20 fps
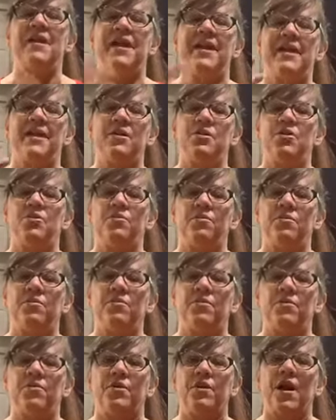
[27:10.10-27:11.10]
and
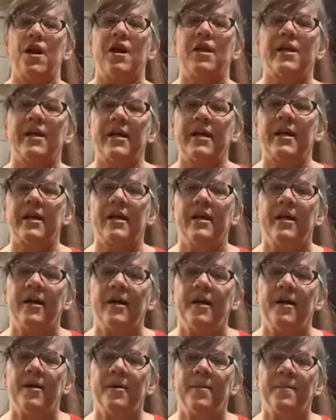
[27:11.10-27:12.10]
you're not
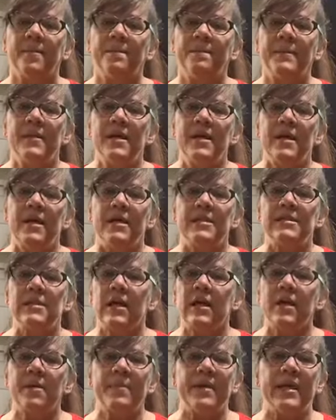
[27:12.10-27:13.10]
gonna, he's
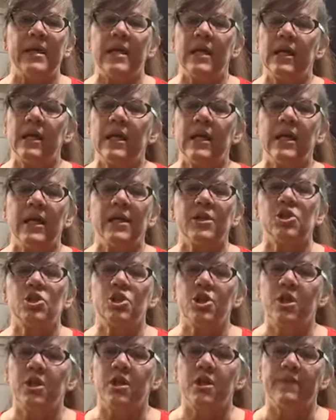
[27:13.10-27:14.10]
not going to be eating a
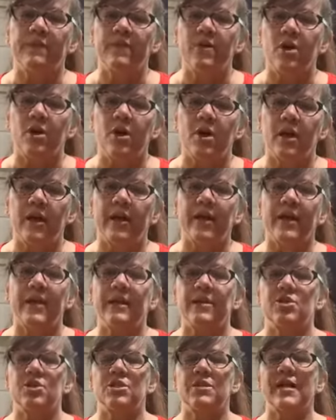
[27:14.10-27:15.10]
chunk of garlic,
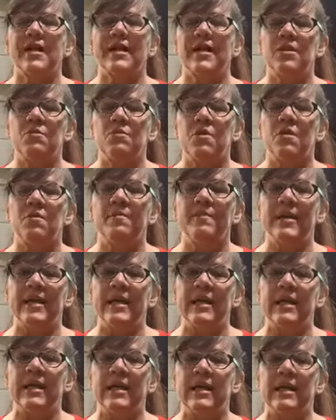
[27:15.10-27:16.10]
just like he won't be
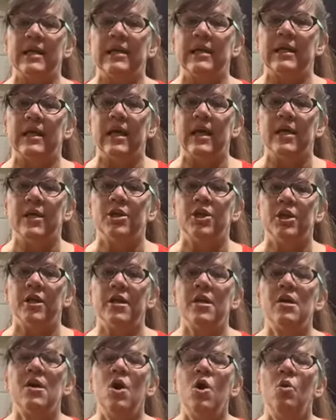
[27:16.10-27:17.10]
eating the onion.
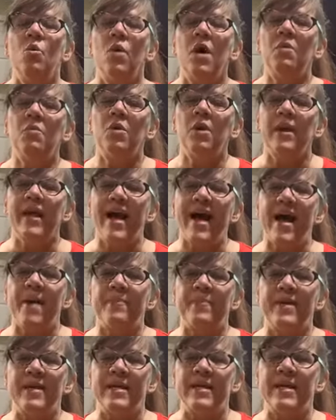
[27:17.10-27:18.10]
What will
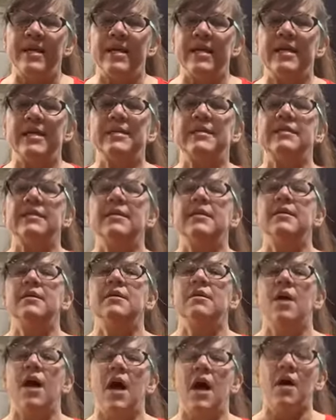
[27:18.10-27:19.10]
happen is
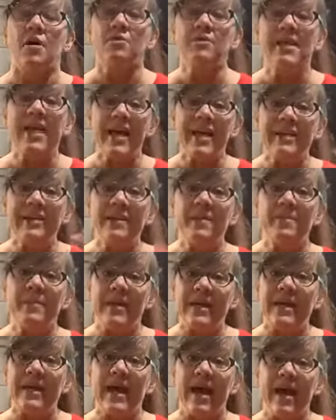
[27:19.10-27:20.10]
I'll take the
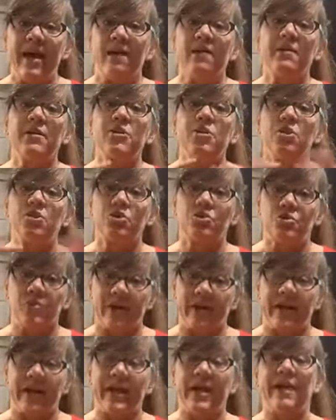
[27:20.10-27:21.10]
meat out to
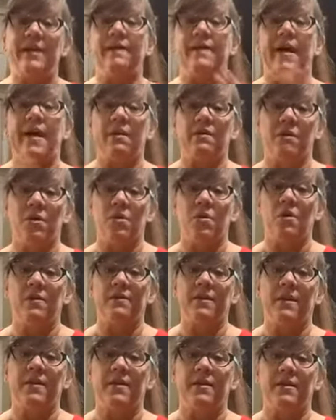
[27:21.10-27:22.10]
shred it, and that'll go on
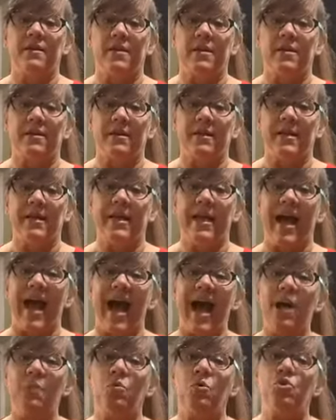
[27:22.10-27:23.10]
the thing.
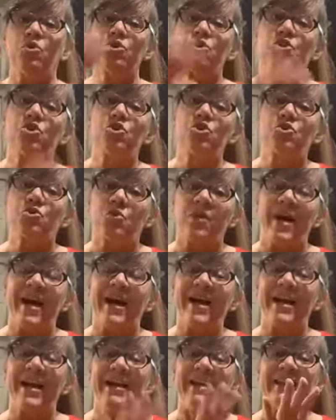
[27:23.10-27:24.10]
I will
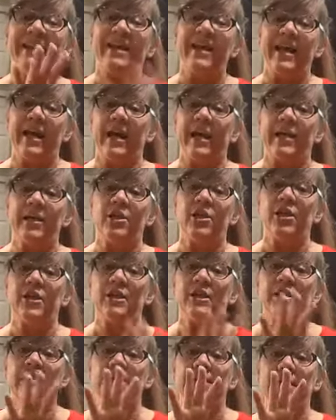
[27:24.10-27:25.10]
strain the
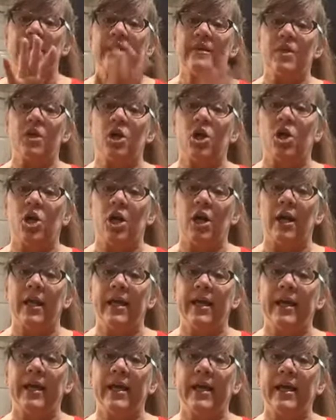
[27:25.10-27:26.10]
onions and the
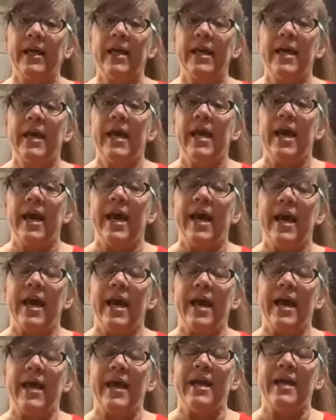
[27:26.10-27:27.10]
garlic
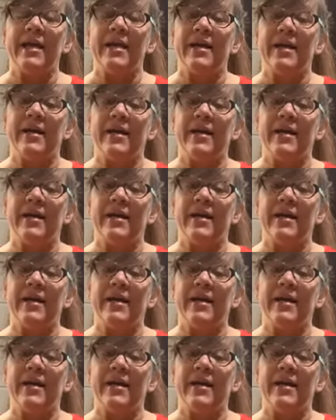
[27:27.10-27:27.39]
and